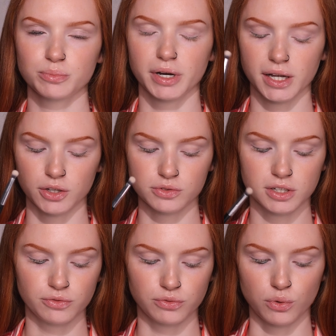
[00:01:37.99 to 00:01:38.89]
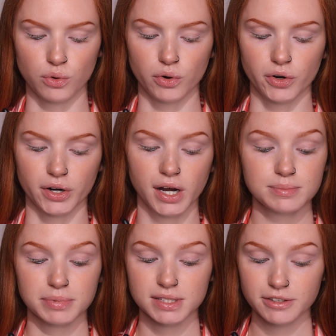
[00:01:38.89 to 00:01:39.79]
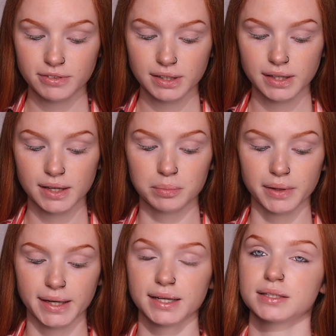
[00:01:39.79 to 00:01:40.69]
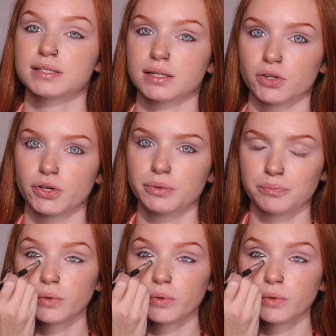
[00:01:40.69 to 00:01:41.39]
but I use it for specifically applying concealer